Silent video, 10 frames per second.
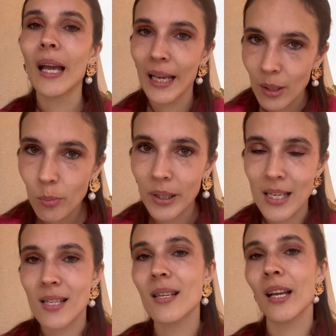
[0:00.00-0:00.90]
in
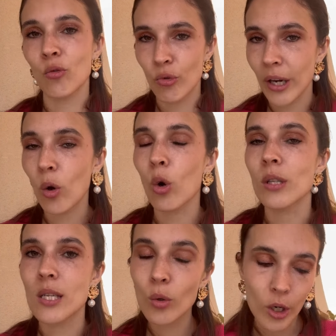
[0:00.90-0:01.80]
place in
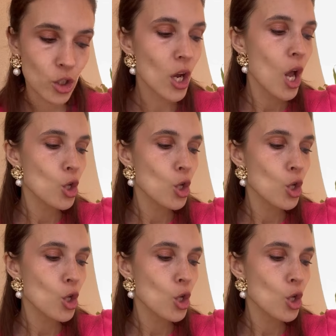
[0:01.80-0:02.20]
Rincon de Loige.